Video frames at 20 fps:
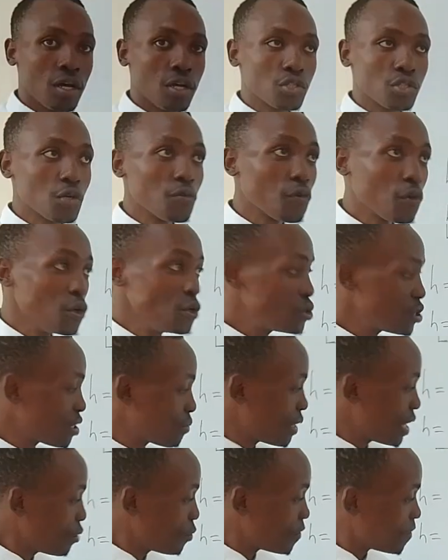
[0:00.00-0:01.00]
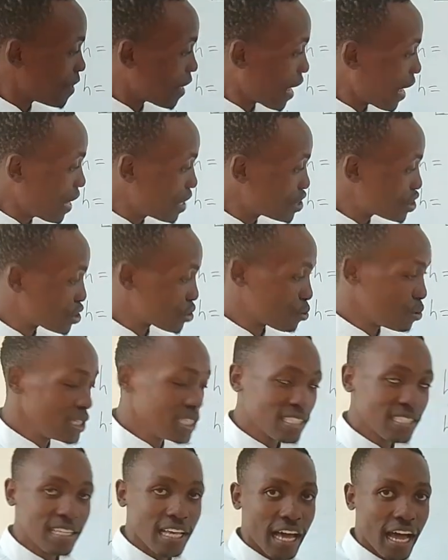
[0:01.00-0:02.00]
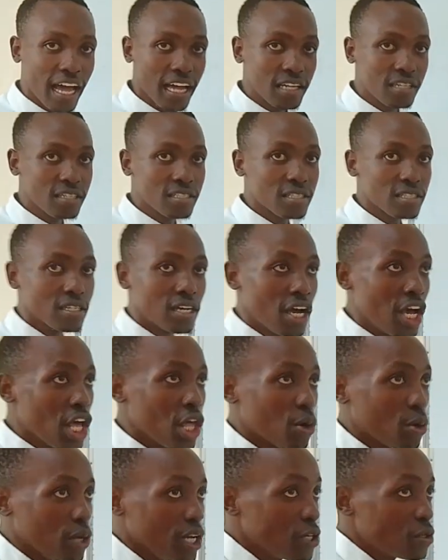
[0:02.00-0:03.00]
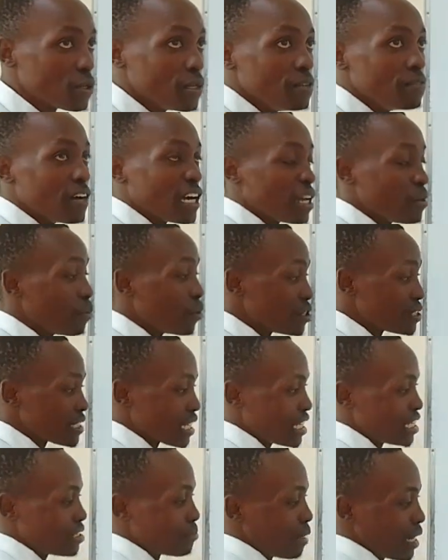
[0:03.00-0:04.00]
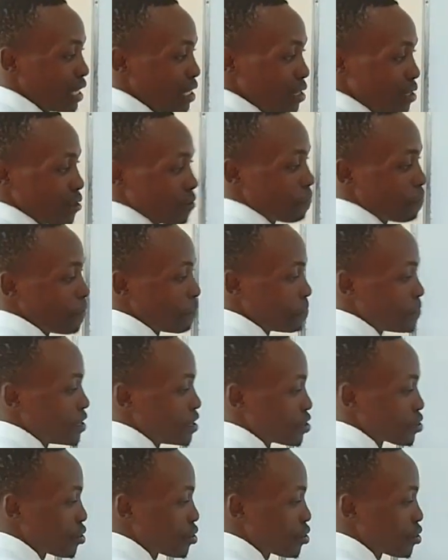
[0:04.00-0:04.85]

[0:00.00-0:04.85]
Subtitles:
So for you to remain with H, which is the height, you need to divide both sides by 15.